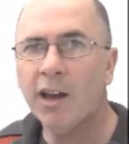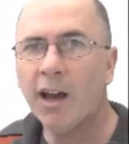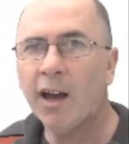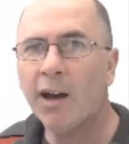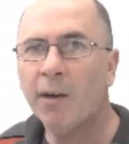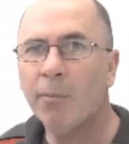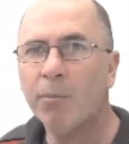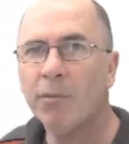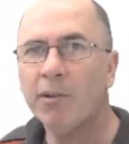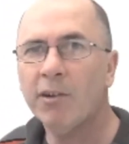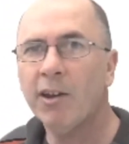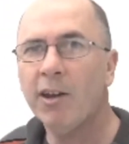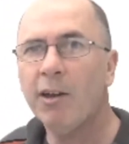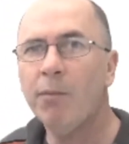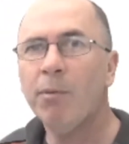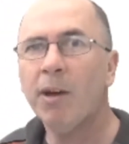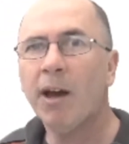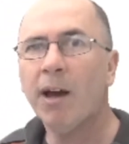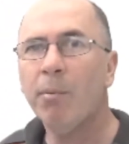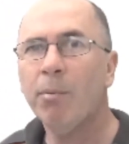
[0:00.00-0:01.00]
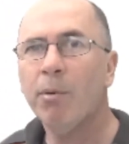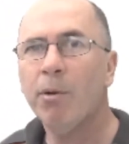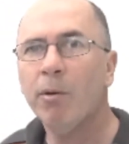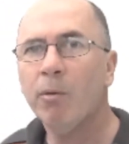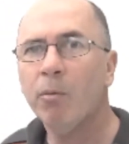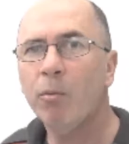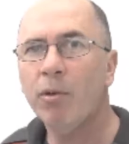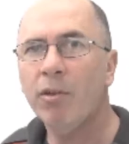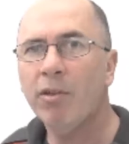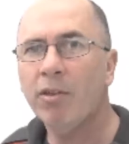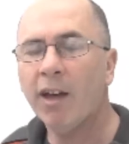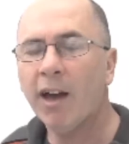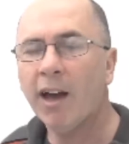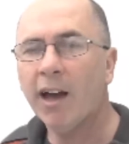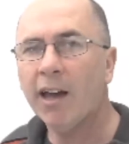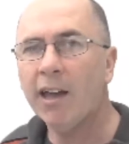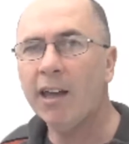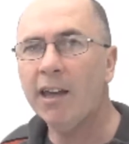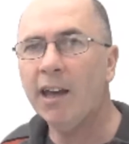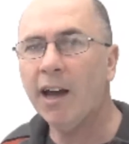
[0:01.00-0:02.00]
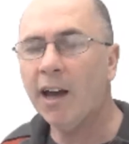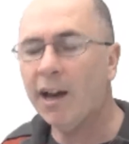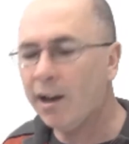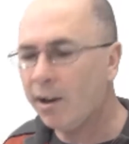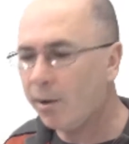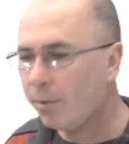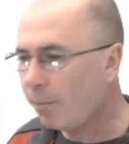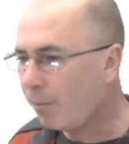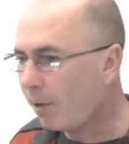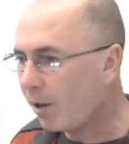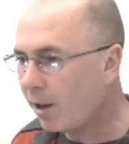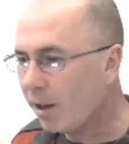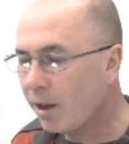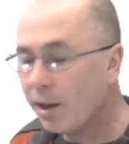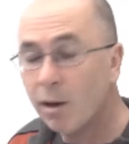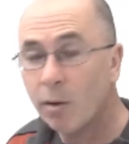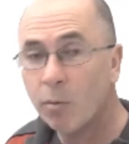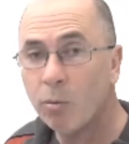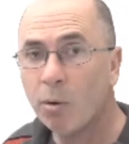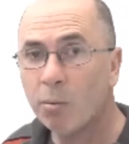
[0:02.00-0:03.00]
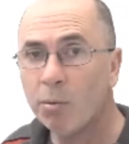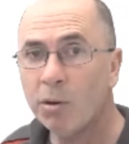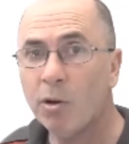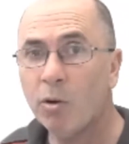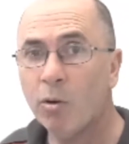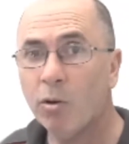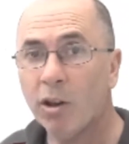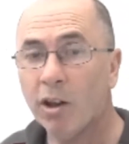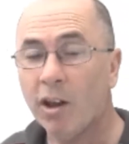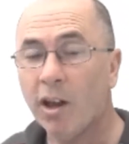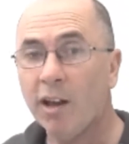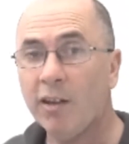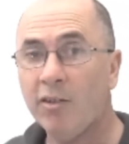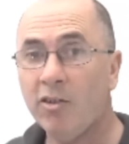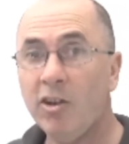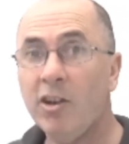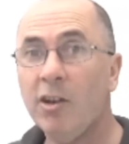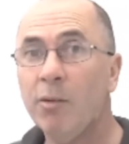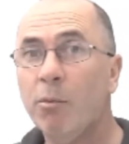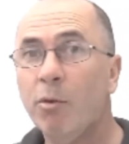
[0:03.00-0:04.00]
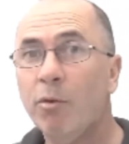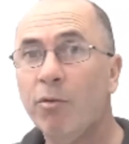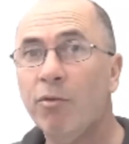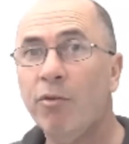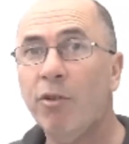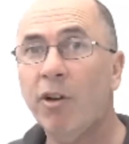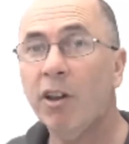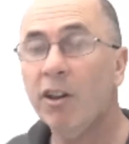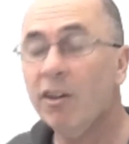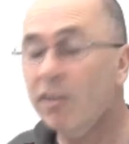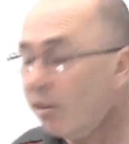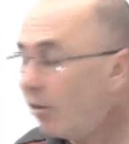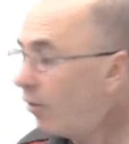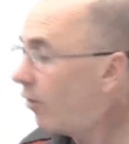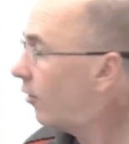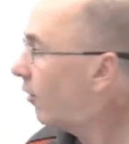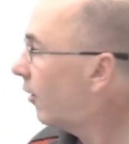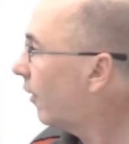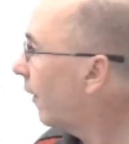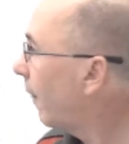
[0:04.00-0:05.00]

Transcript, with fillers: um, teamed up with a, um, what we call a, a geomorphologist